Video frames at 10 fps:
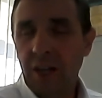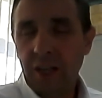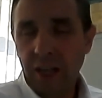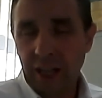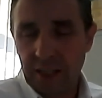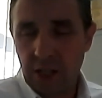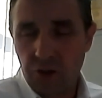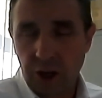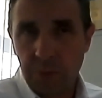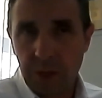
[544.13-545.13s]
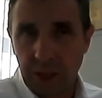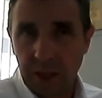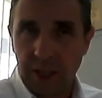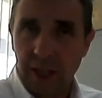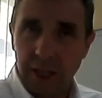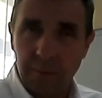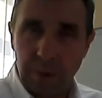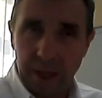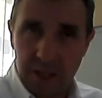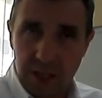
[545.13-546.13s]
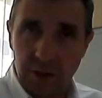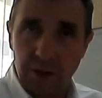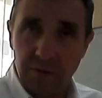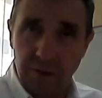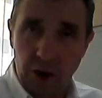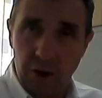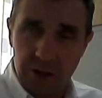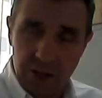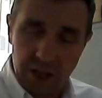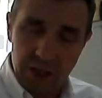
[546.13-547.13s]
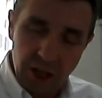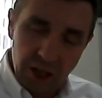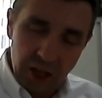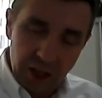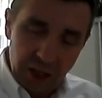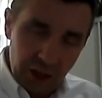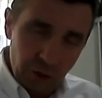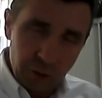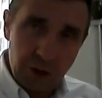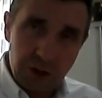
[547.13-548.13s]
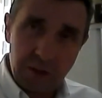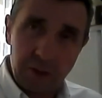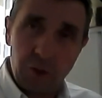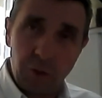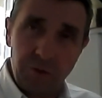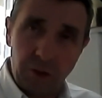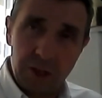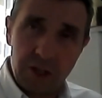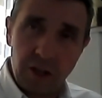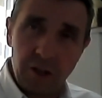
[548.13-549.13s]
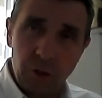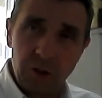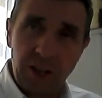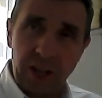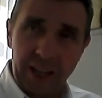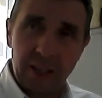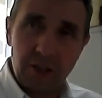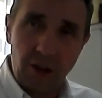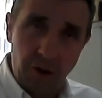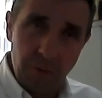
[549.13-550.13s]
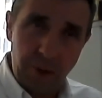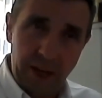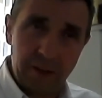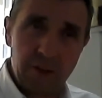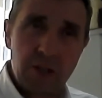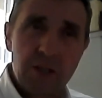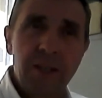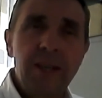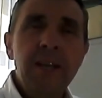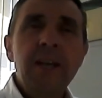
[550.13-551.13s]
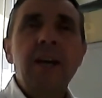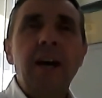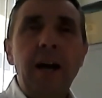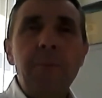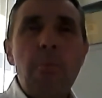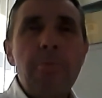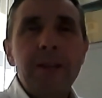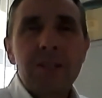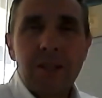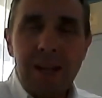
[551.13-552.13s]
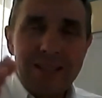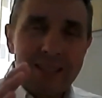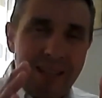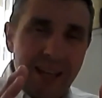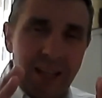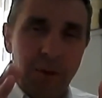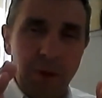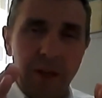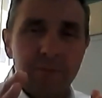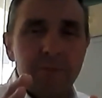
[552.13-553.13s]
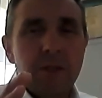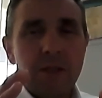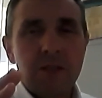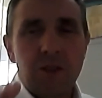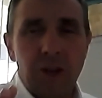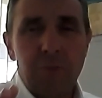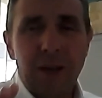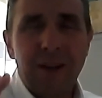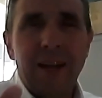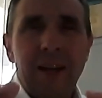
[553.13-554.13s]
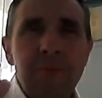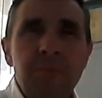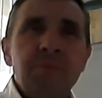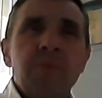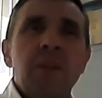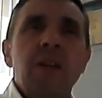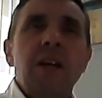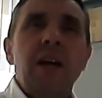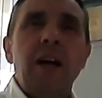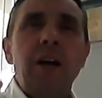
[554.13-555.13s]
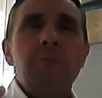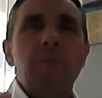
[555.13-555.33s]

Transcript: at disrupting and killing bacteria and viruses, and also something called volatile organic compounds. So there's the techie bit, sorry about that. And